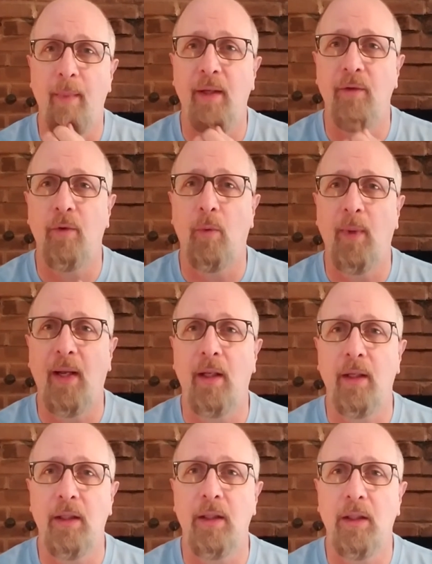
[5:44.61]
meant to
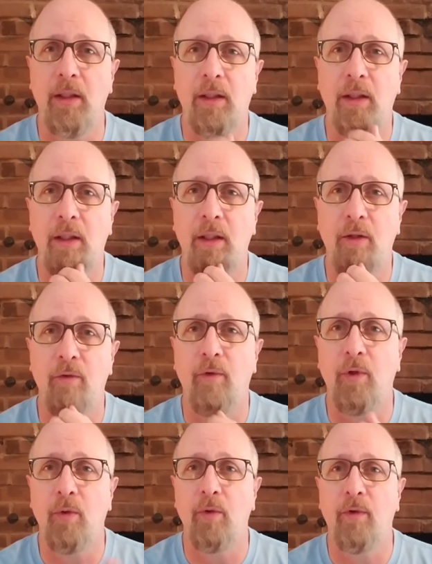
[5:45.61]
rally his
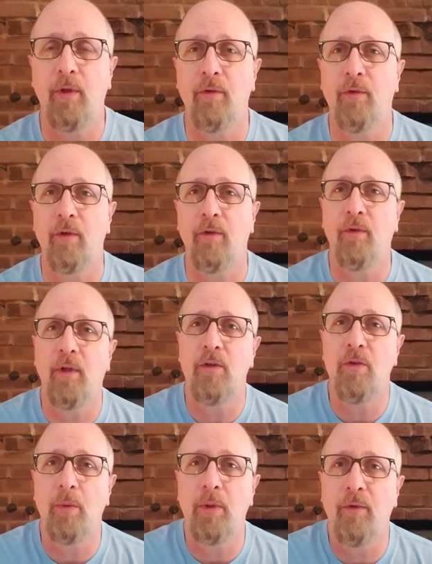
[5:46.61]
voters, his
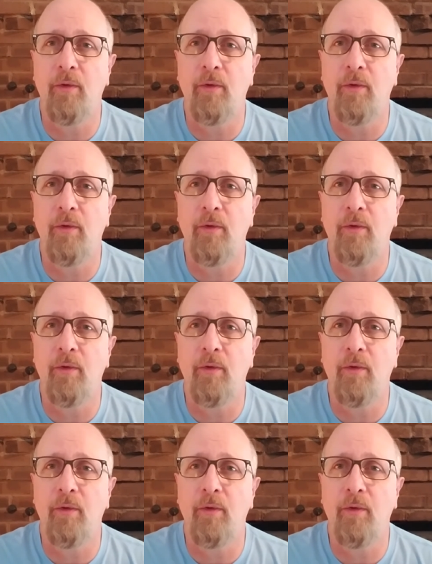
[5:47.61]
constituents.